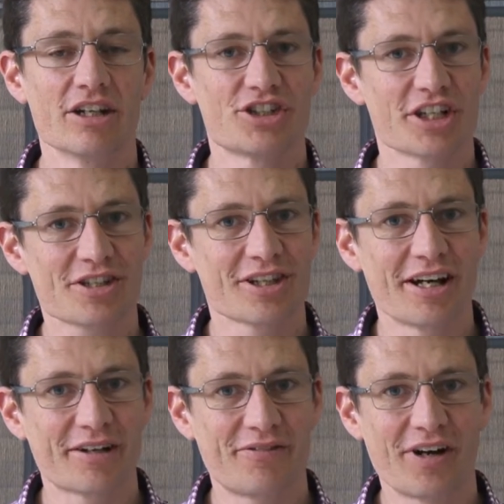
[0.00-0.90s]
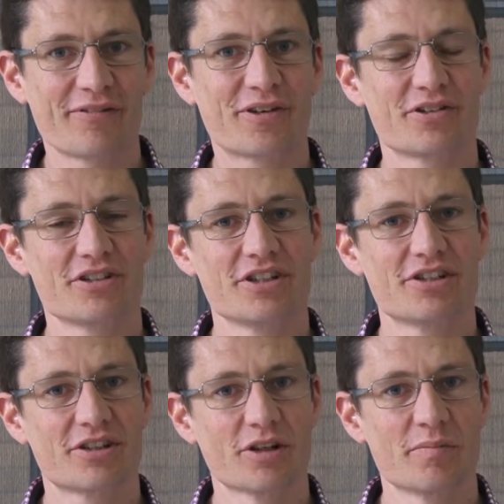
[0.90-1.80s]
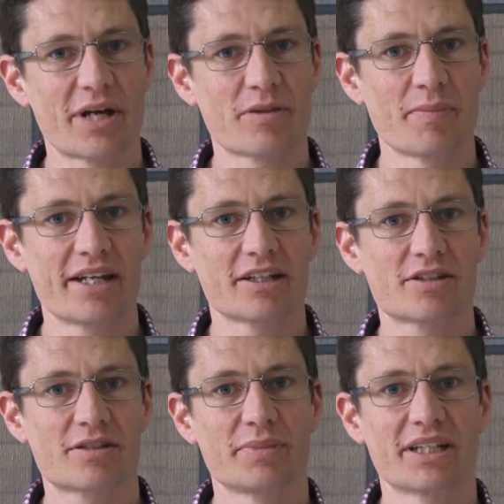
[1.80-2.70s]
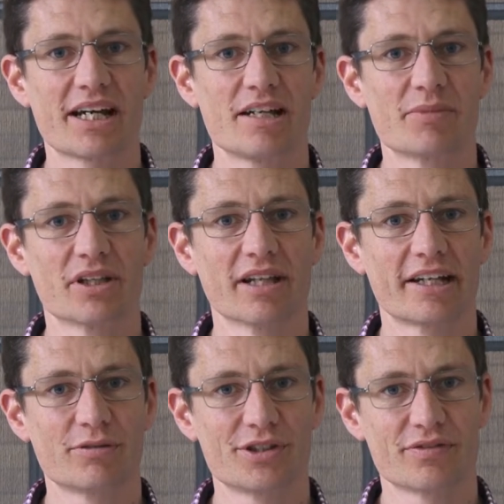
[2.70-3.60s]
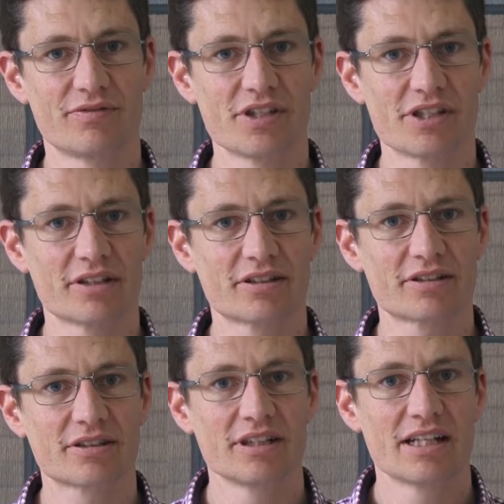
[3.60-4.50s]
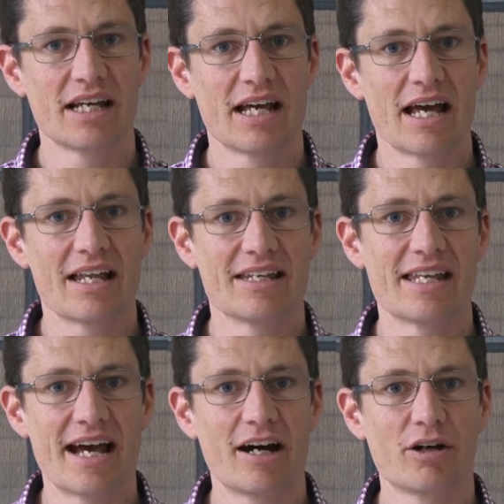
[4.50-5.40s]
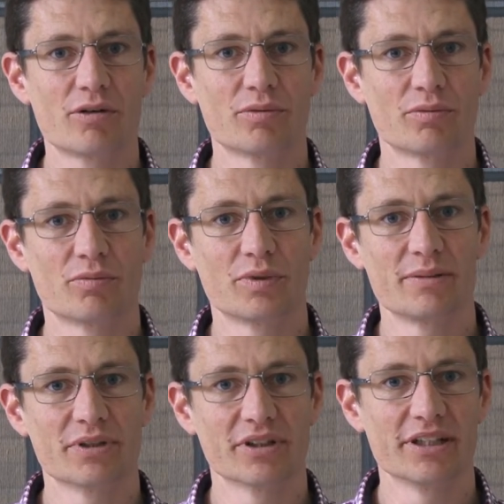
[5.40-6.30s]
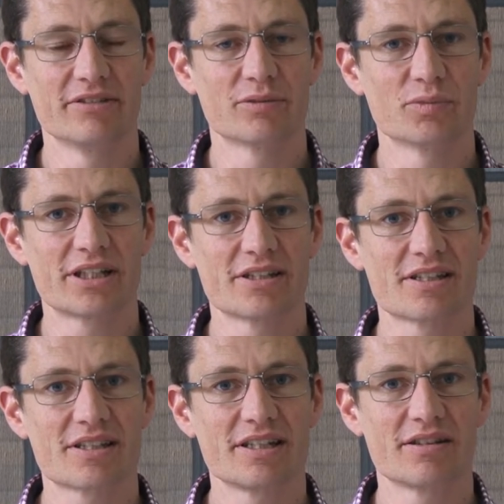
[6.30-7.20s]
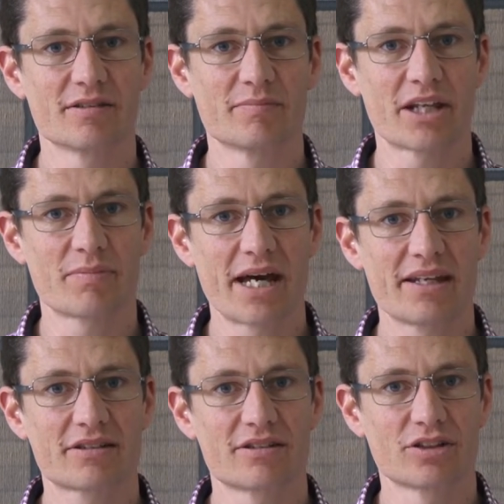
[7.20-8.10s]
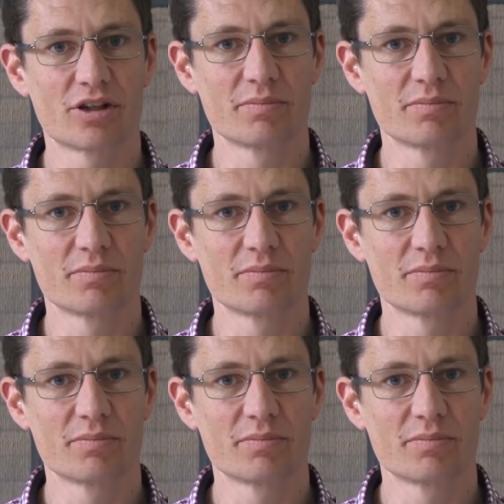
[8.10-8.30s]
Just like 500 years ago, mathematics became the language of physics, now we believe and we can see that mathematics and